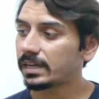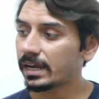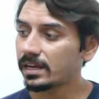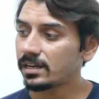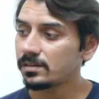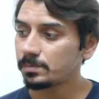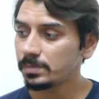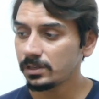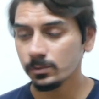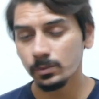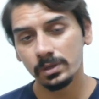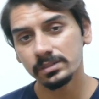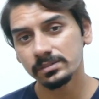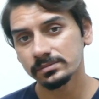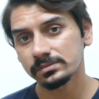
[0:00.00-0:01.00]
and
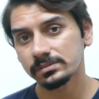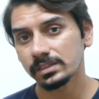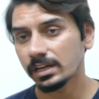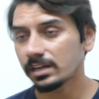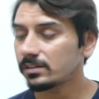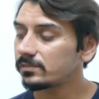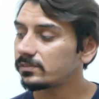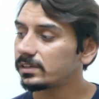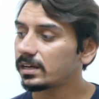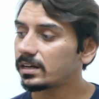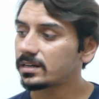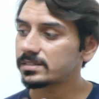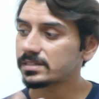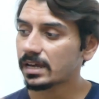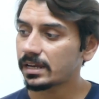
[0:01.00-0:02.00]
p1 and we
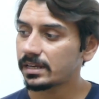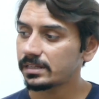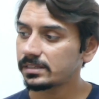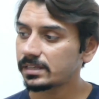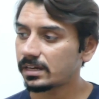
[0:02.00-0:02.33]
are assigning